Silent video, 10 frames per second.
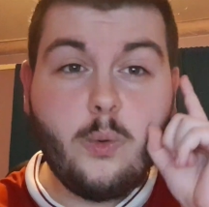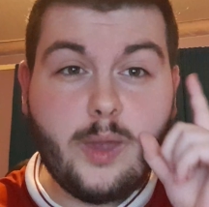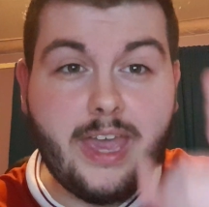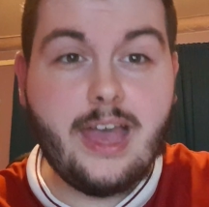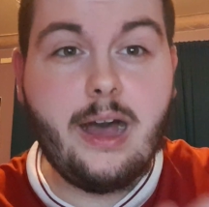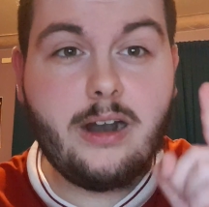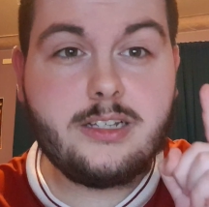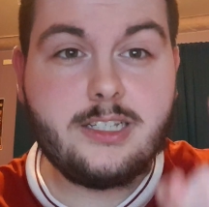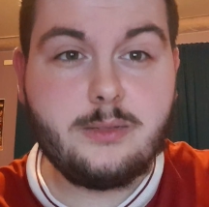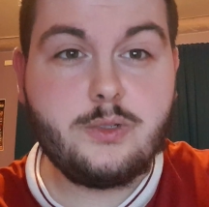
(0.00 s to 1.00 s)
We hit our
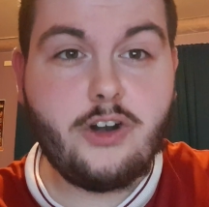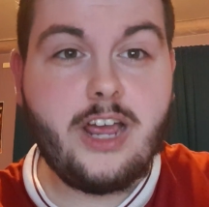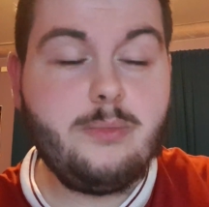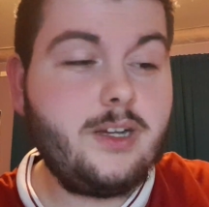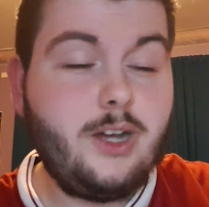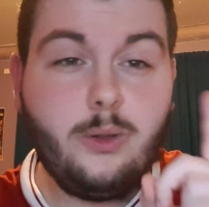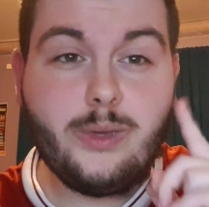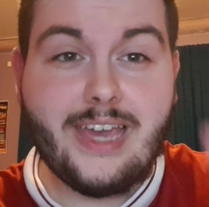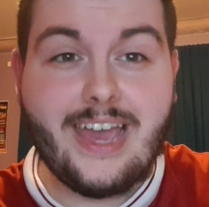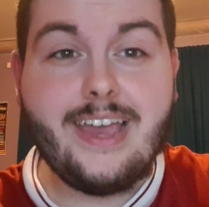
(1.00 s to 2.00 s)
subscriber goal.
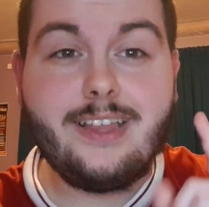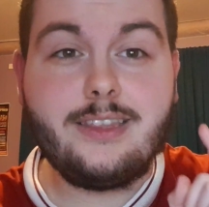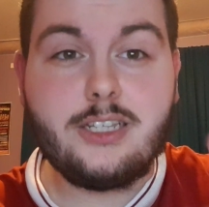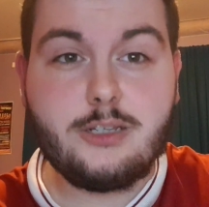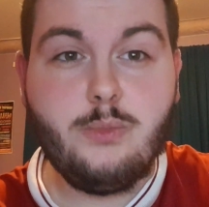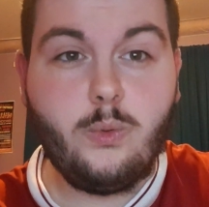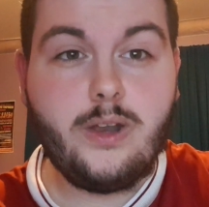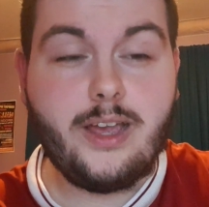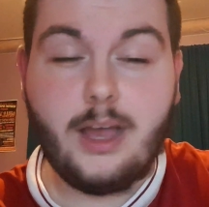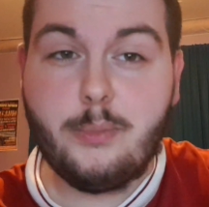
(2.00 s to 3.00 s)
We hit it this
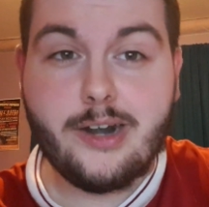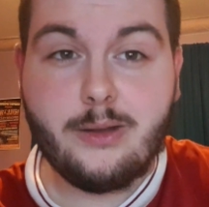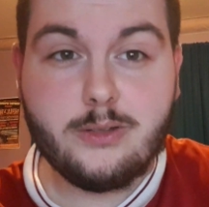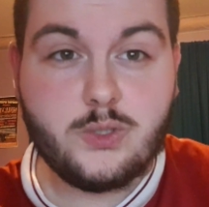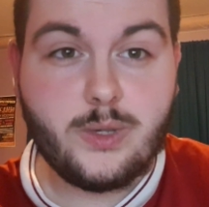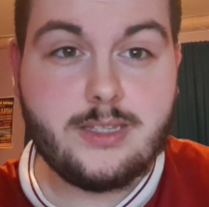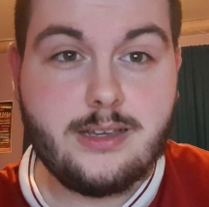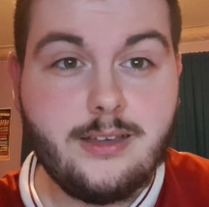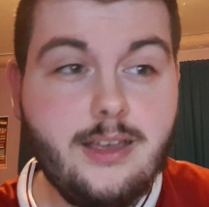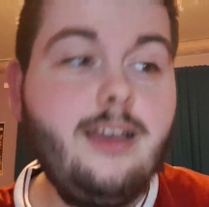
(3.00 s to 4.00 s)
morning. I put it out on
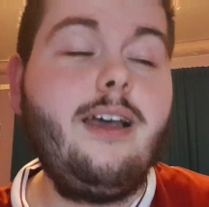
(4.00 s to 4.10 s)
Twitter.